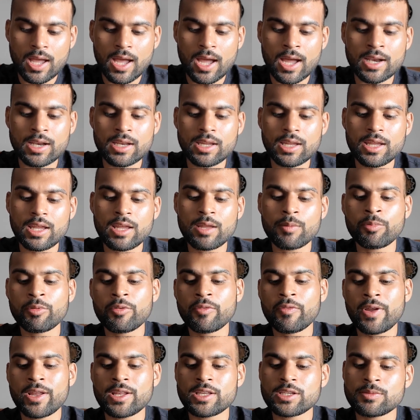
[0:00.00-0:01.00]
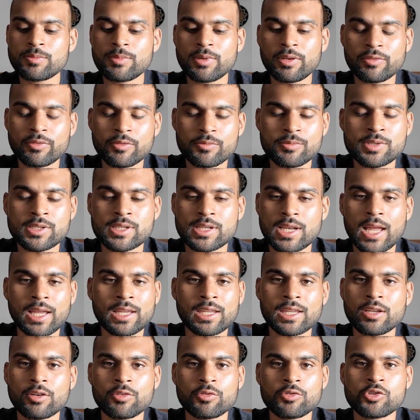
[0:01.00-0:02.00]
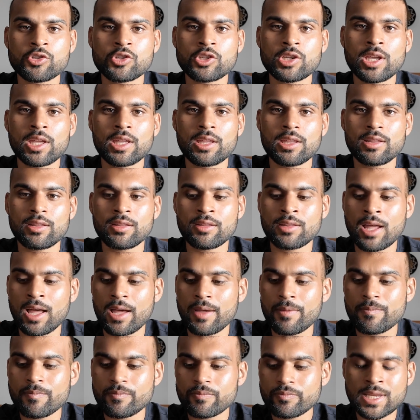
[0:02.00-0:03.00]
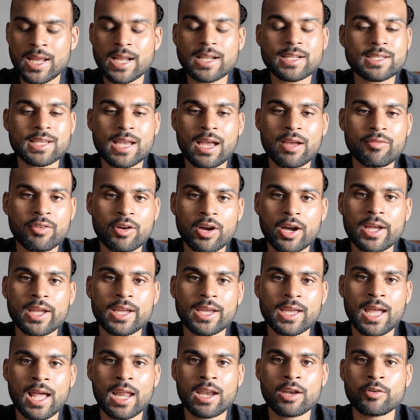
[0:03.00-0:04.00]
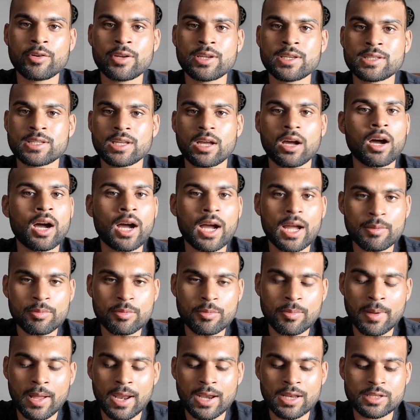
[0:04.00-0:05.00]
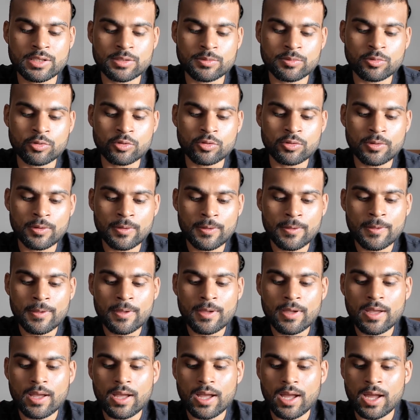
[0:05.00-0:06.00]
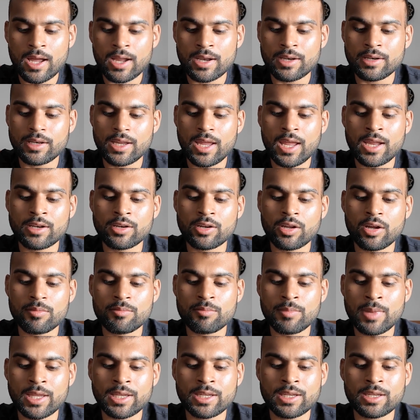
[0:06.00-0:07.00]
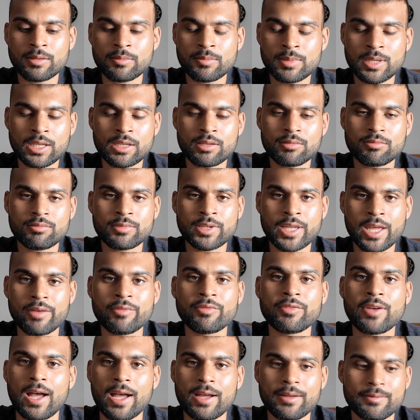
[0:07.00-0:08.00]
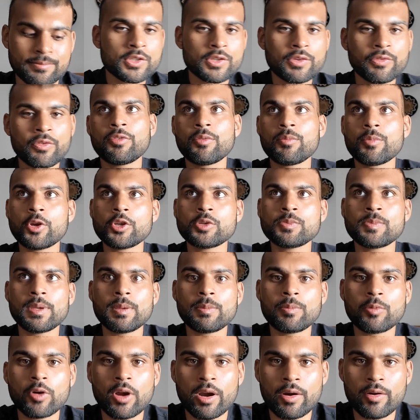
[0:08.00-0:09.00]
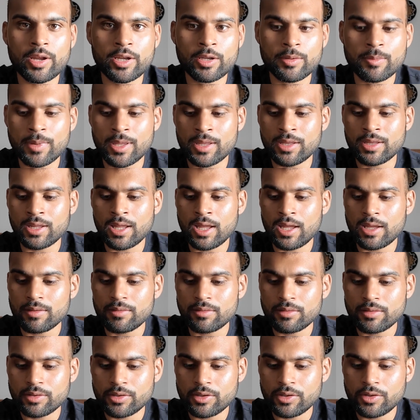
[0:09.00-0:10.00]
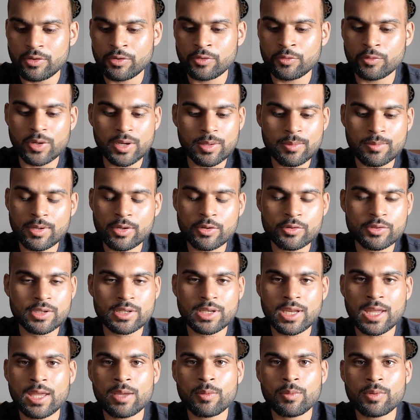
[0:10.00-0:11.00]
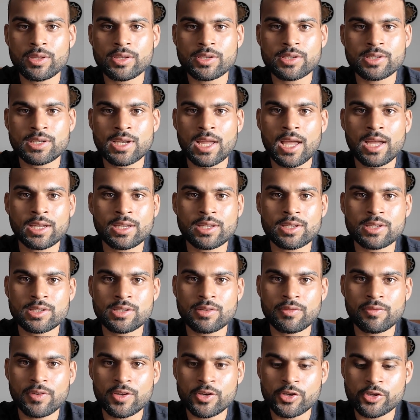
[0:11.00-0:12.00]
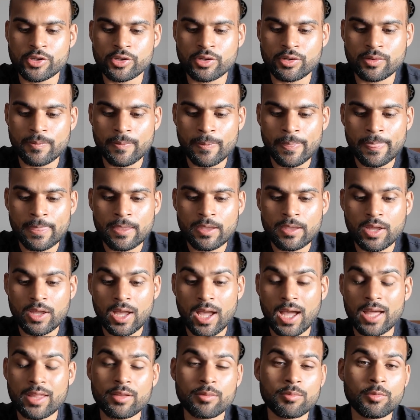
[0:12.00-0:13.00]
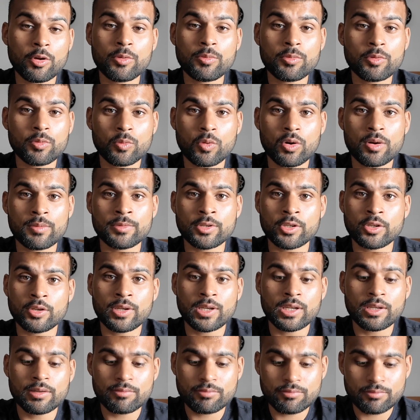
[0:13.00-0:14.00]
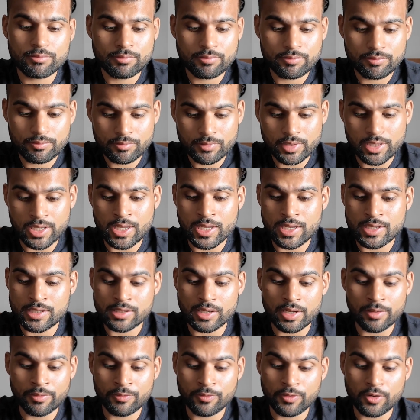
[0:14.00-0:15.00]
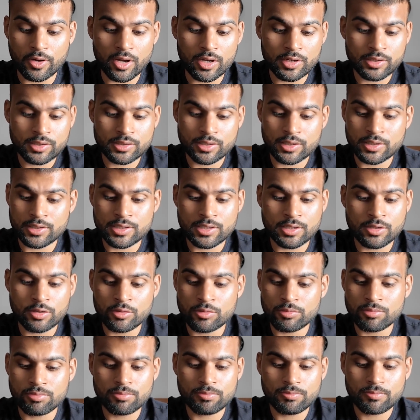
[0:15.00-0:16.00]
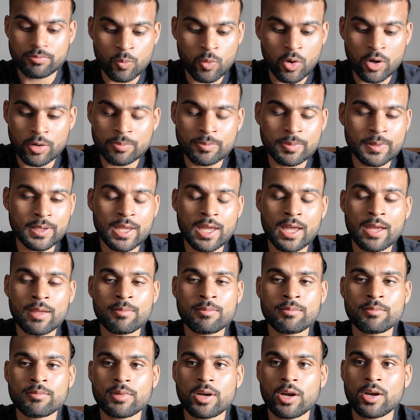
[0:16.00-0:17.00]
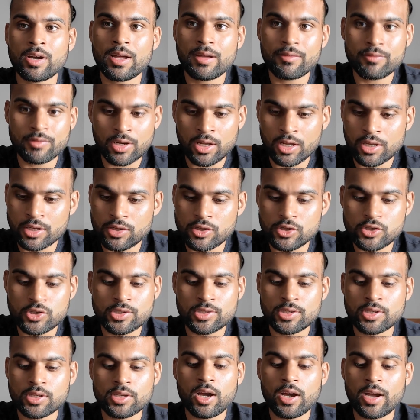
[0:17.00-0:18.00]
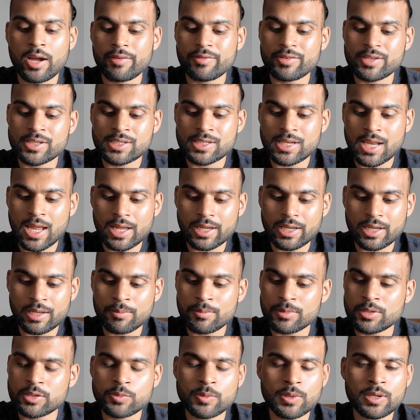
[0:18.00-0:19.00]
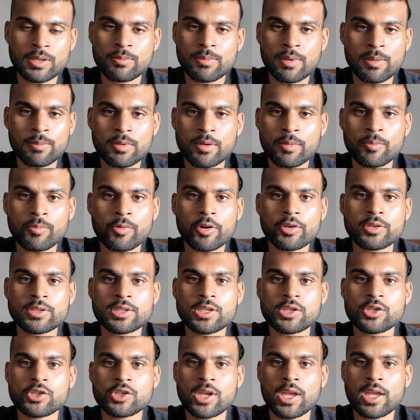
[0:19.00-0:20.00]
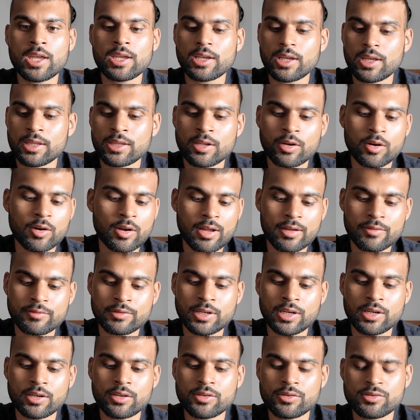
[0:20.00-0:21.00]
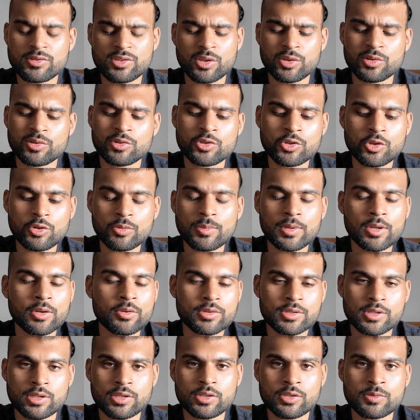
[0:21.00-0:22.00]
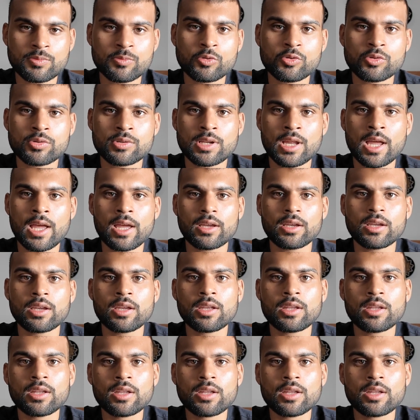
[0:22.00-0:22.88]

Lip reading: And it prevents me from snacking on shit that tend to have higher calories, that are hyper palatable, and end up making me get fat. So for most people, I recommend that 3 meals a day with a snack is sufficient. At the moment, what I'm doing is I fast until 1 p.m, I'll have lunch, I'll have a snack in between, maybe a protein shake, and then I'll have dinner. So 2 meals and a small snack.